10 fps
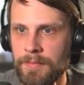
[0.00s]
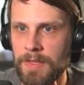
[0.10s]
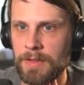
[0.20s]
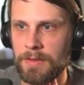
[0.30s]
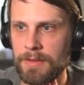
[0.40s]

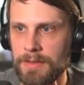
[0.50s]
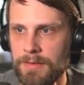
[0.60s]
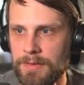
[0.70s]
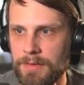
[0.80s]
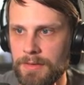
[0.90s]
Let's
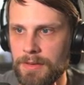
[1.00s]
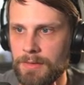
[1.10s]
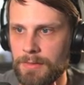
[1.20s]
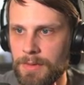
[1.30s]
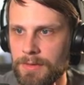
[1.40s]
see,
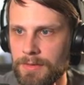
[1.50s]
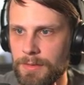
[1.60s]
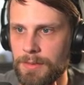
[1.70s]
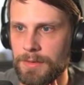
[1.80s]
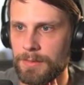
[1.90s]
what do
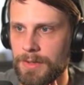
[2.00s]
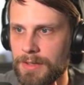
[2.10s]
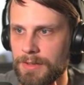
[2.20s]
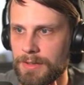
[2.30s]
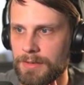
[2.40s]
we want
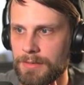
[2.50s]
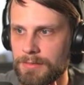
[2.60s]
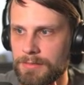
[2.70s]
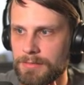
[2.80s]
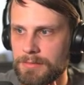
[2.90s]
here?
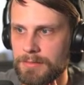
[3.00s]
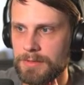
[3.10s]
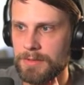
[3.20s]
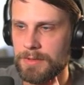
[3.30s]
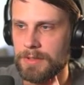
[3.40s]

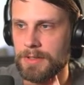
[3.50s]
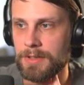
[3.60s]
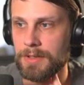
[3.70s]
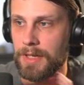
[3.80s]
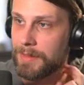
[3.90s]

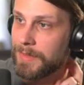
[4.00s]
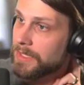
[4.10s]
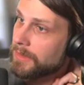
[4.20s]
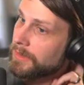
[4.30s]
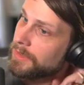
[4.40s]
I
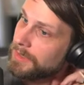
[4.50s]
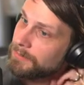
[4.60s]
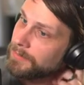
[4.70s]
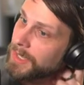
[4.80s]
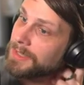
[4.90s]
mean, it
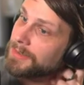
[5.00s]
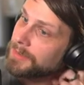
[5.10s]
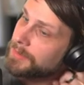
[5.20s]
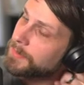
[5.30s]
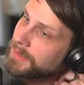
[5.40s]
might
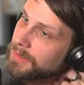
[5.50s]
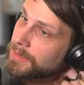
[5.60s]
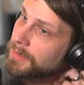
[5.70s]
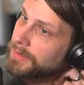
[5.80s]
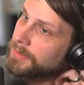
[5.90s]
just be
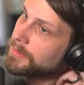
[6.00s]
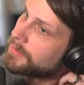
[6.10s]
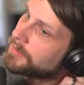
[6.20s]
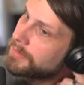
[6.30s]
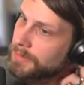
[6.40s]
this.
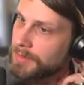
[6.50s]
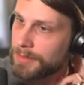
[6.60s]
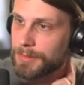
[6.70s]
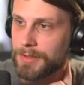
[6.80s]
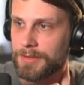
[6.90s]

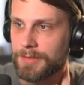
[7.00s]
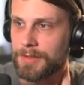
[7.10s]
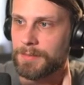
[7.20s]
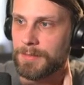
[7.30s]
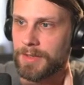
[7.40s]
Kiora
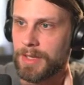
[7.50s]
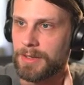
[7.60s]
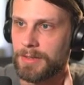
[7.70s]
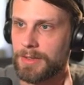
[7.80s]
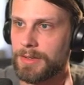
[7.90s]
seems kind
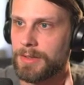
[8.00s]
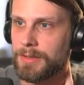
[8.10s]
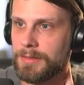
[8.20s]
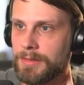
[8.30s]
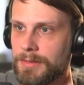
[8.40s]
of good.
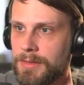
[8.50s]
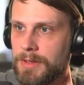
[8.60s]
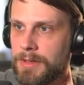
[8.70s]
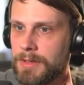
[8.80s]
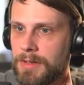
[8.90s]

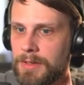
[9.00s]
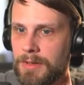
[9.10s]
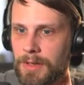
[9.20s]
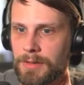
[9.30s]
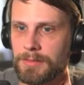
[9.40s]

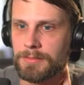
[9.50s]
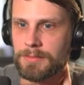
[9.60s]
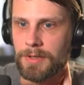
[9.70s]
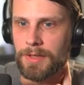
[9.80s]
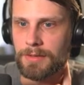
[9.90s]
Oh,
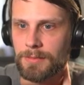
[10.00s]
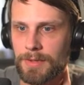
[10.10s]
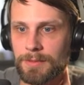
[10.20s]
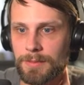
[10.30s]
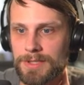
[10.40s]
okay,
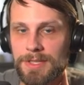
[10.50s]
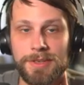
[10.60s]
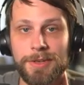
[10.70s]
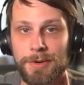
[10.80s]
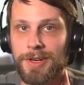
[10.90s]
well, we took
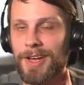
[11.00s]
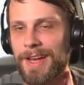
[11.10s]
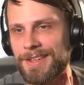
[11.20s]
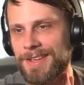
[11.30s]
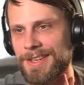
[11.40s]
Kiora. I
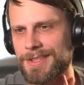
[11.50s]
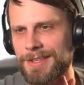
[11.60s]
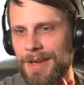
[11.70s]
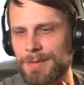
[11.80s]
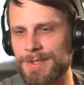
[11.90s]
didn't actually,
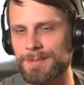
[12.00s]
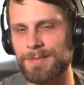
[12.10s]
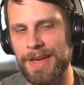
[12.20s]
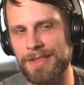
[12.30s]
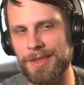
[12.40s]
I
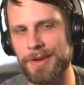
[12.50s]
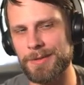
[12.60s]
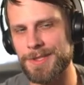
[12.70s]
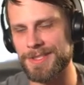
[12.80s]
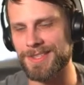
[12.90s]
thought I was
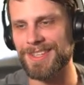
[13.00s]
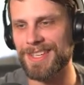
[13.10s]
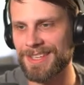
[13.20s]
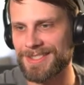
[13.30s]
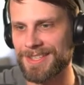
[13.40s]
just clicking
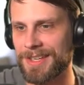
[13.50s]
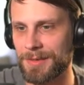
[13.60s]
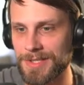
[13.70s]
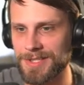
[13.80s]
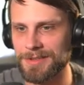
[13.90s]
it to like
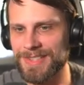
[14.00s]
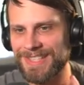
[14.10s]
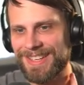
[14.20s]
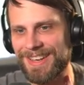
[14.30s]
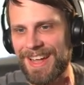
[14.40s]
reserve it,
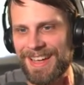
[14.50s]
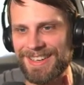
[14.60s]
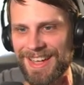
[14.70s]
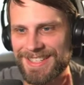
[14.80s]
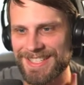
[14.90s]

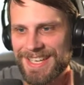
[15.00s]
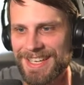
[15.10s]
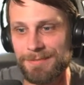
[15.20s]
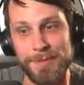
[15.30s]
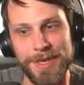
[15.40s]
not
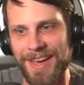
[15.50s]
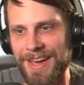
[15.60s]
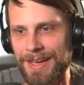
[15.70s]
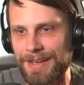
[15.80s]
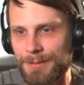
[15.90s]
it, but
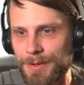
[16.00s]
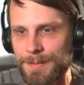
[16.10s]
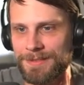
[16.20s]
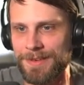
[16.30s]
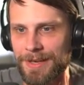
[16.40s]
I will be
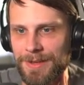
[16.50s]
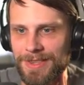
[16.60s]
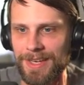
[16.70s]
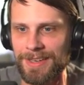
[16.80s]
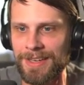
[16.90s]
fine with
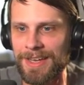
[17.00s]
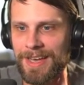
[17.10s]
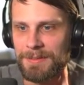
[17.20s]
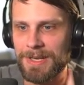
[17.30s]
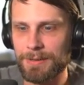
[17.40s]
that. I
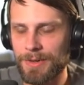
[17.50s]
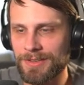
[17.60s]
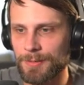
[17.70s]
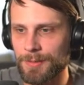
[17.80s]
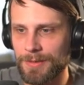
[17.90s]
mean, it
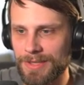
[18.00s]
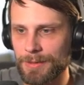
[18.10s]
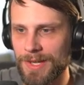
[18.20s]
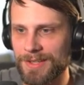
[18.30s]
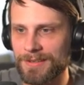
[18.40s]
works really
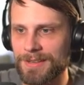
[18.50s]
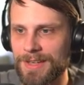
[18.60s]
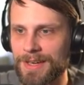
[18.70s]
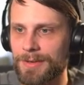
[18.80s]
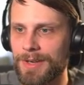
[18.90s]
well in the
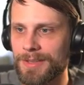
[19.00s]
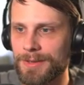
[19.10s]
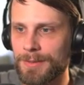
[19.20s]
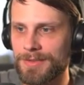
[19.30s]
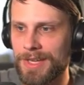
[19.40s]
deck, right? Like,
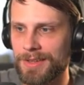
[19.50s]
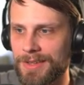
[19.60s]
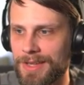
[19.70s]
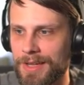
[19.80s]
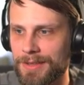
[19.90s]
we've got a
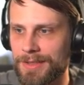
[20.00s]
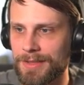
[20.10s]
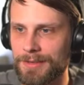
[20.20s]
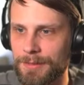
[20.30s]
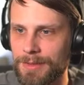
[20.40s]
lot of
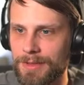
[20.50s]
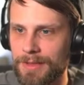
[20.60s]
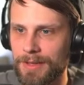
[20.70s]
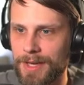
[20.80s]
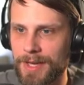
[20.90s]
things with
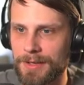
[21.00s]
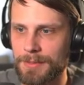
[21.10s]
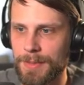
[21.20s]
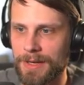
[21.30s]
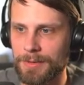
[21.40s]
a higher
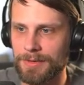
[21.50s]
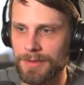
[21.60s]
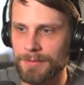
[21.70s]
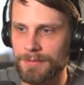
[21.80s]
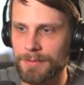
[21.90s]
power
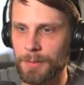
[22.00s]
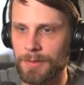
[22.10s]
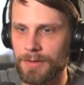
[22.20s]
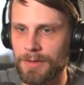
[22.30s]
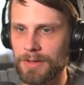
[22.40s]
than
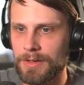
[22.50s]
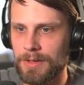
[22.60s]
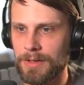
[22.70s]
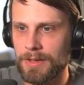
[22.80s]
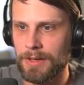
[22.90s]
4
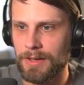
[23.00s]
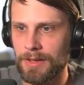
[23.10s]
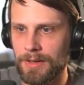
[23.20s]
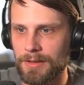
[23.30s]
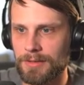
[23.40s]

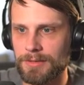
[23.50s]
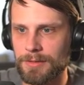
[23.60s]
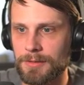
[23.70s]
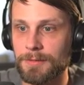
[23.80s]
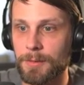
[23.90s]
or
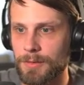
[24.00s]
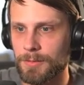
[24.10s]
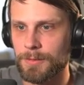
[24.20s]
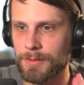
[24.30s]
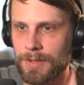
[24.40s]

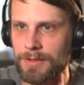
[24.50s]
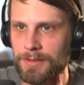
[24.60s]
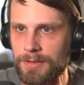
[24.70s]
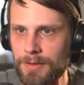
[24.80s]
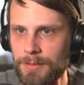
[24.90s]
greater,
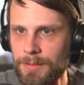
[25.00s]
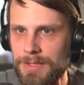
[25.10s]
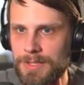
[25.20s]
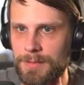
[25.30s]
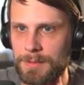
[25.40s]
so we
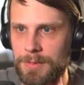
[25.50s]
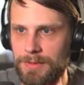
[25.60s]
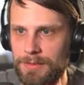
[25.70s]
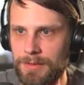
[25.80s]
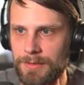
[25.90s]
should be pretty
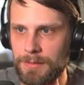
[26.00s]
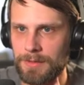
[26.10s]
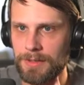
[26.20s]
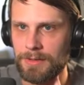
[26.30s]
reasonable there.